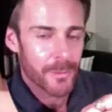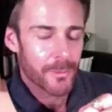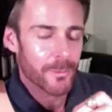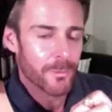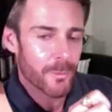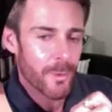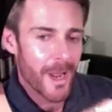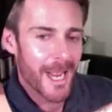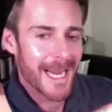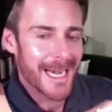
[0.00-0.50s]

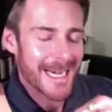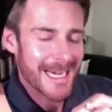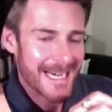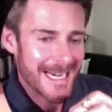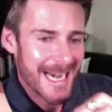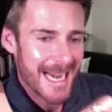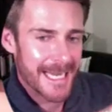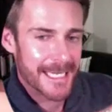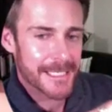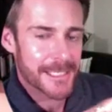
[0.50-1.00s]
right
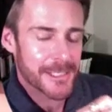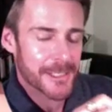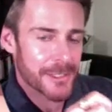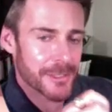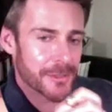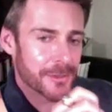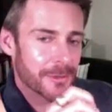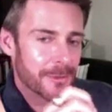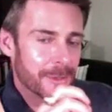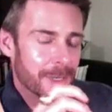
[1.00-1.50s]
next
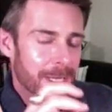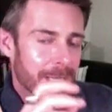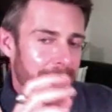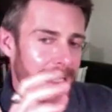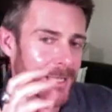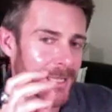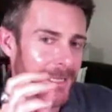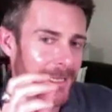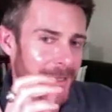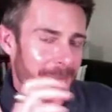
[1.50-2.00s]
to
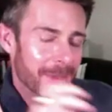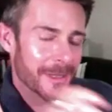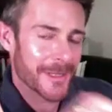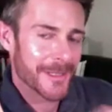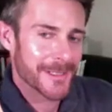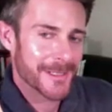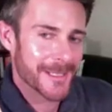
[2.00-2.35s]
um,